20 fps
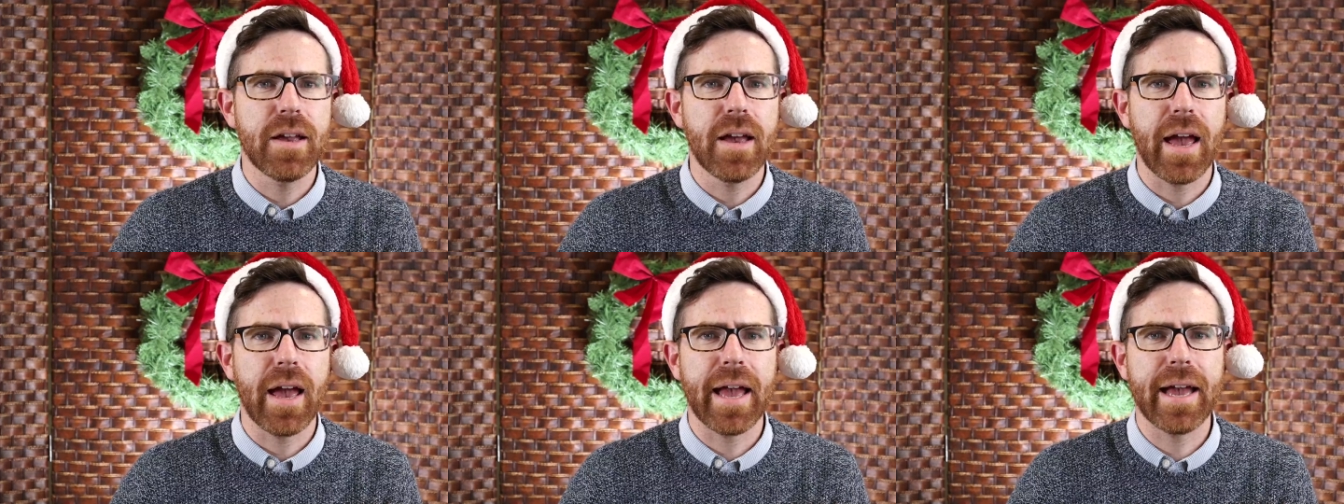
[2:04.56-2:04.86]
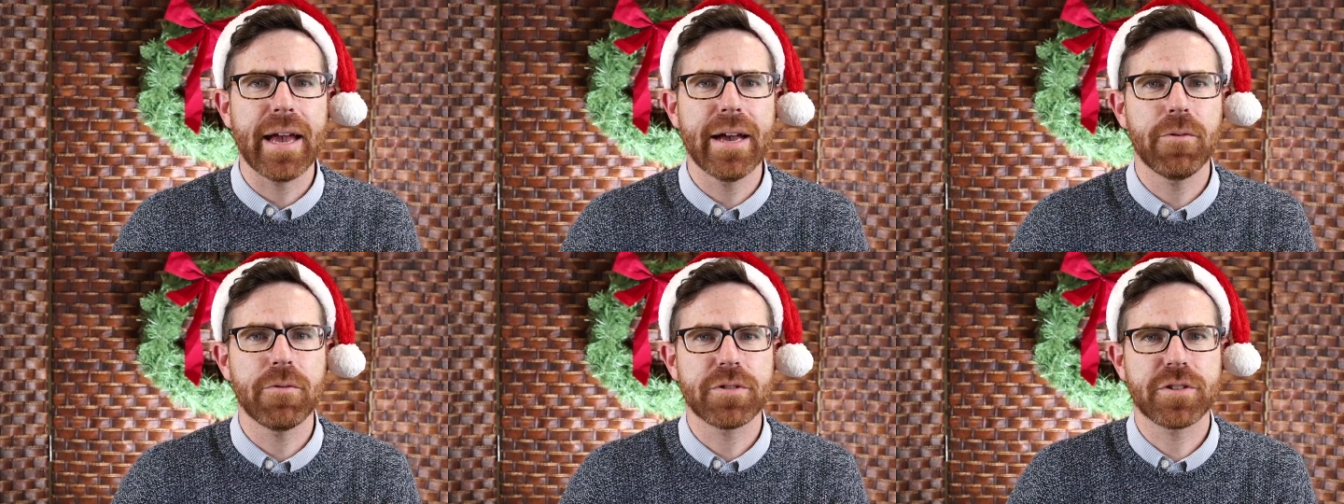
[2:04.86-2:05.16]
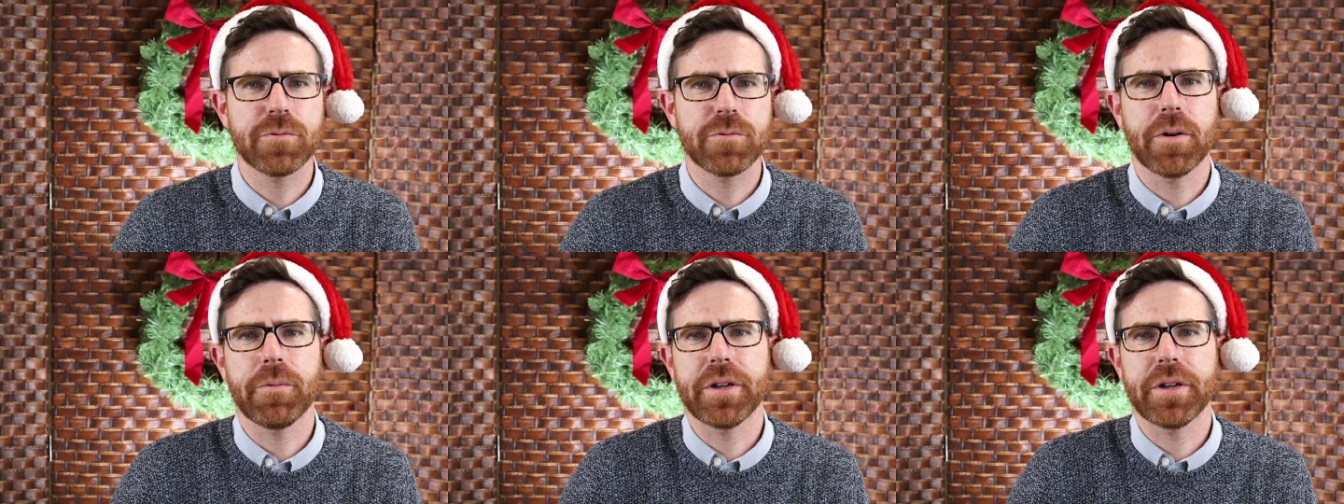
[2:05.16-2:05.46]
and
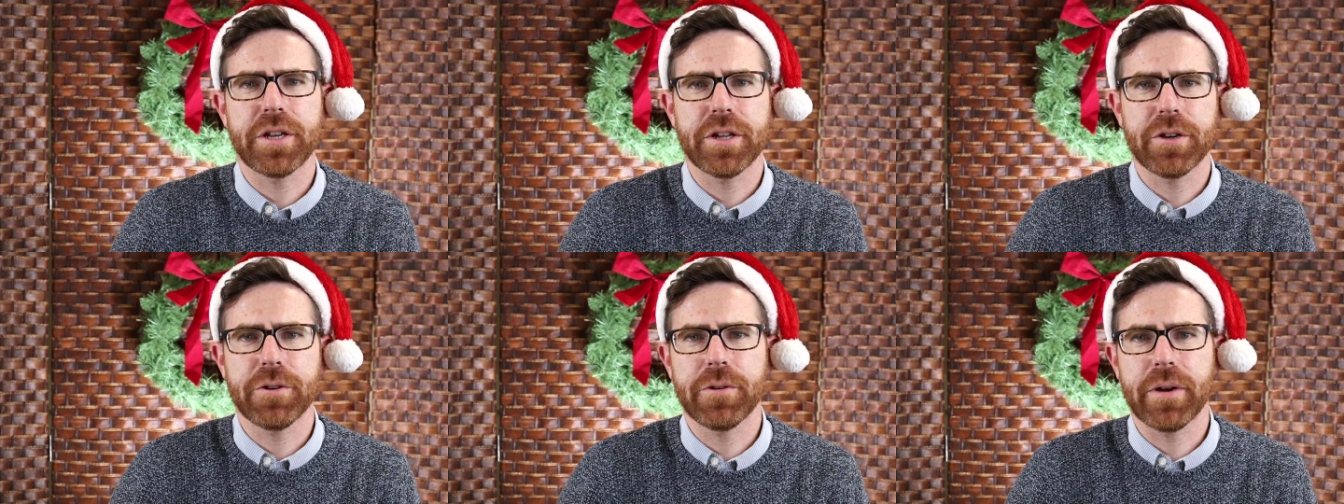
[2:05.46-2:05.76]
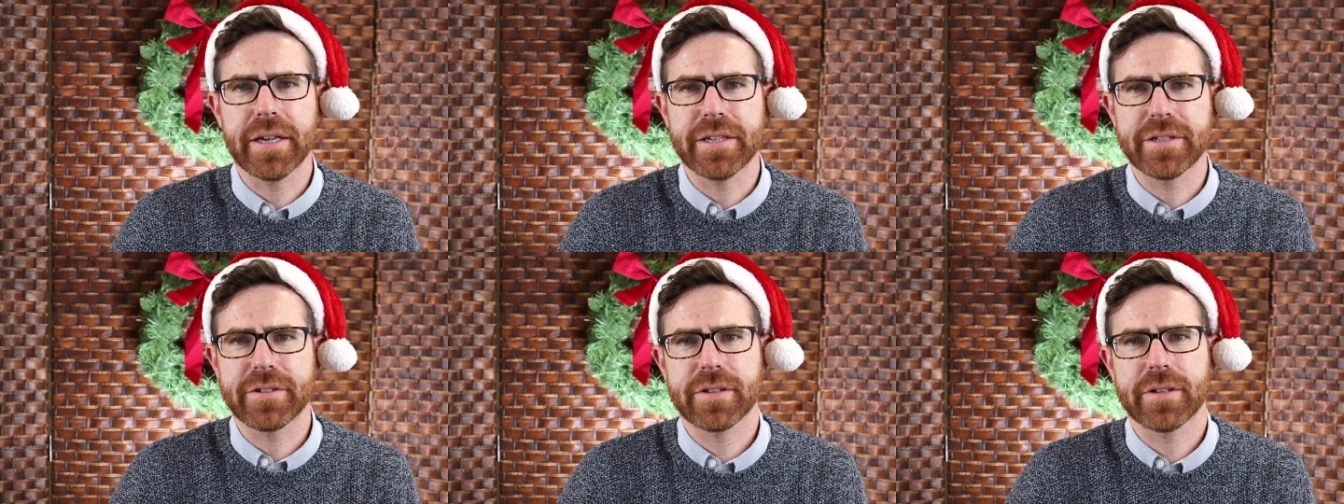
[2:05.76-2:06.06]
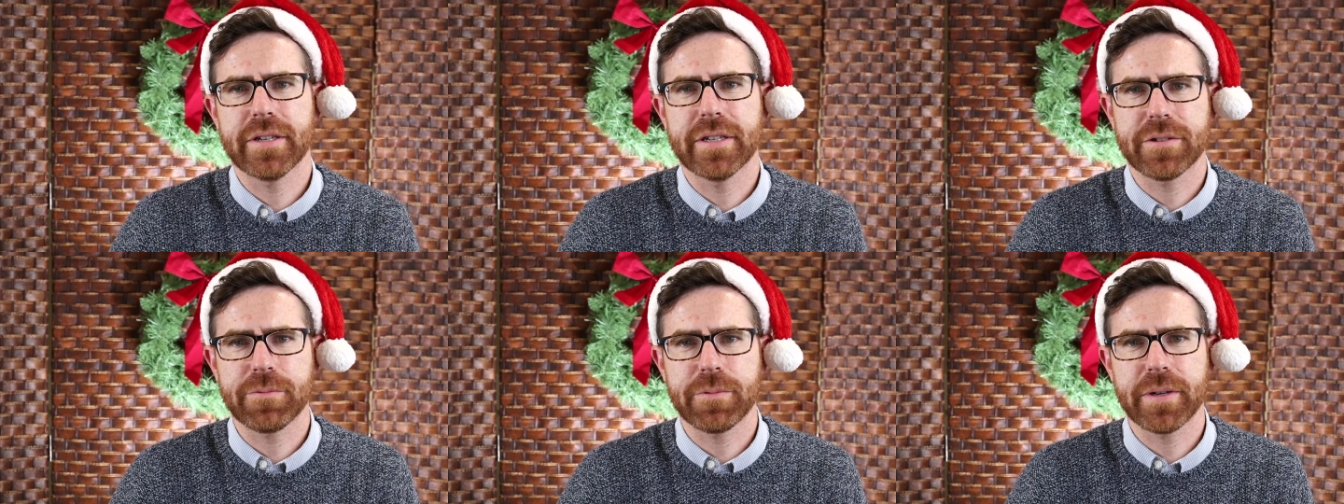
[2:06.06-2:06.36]
so what we do is
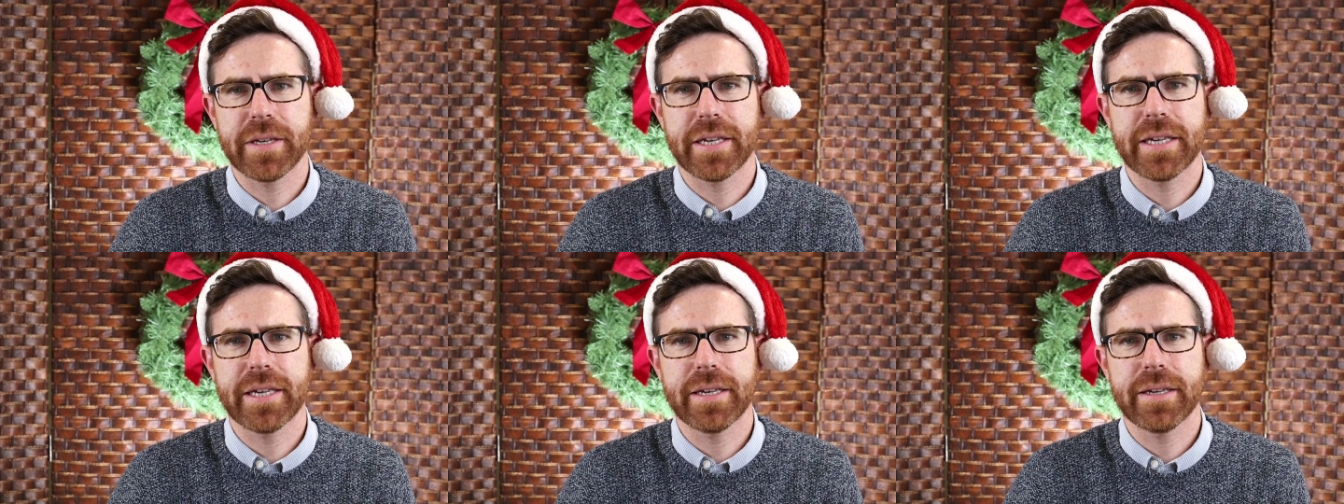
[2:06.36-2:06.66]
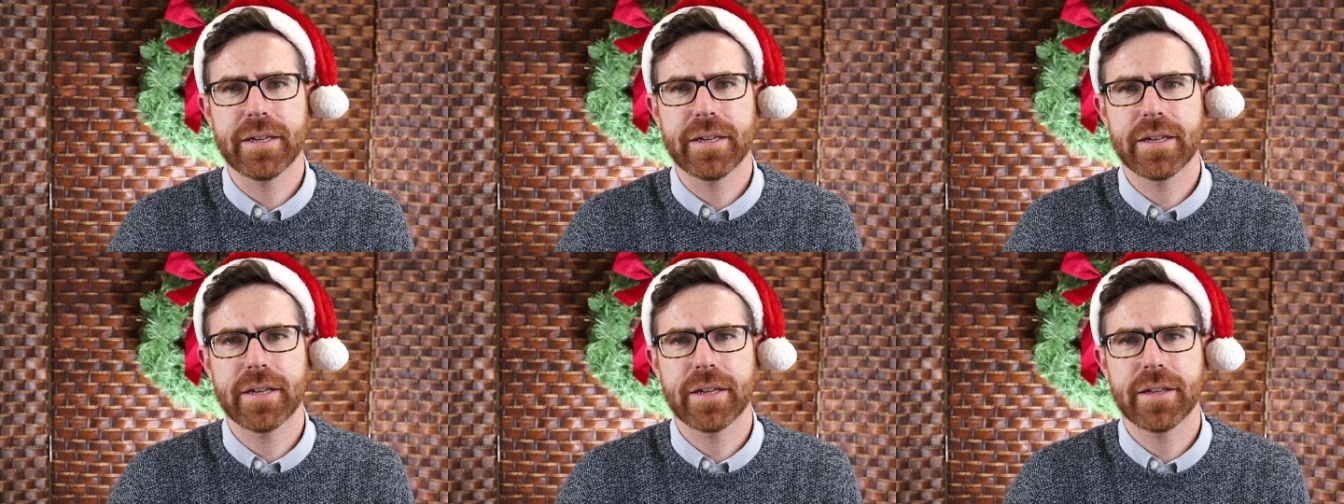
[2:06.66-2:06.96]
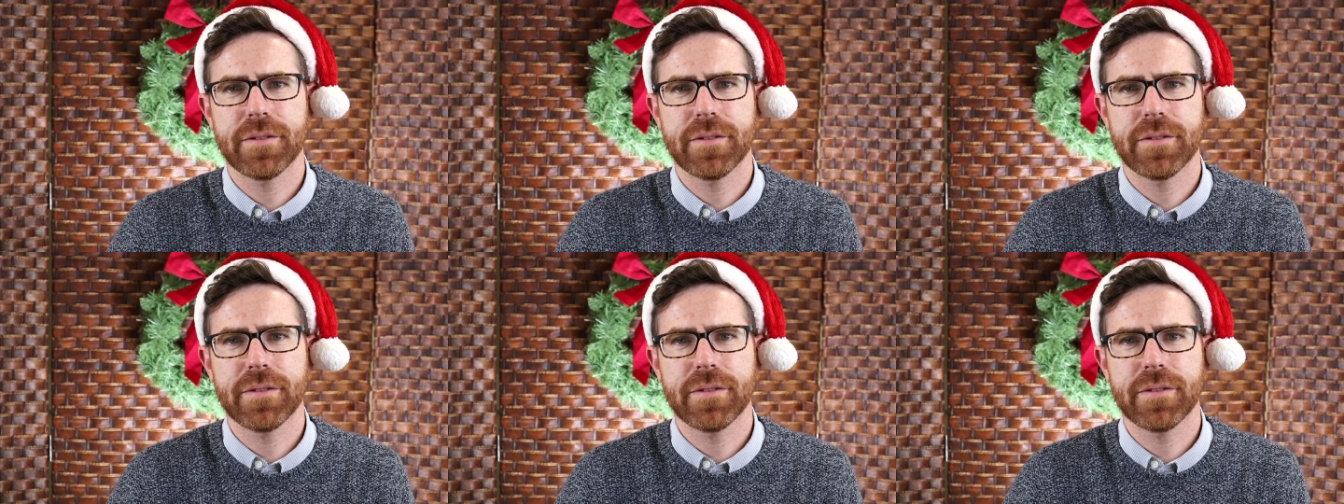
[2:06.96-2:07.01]
is we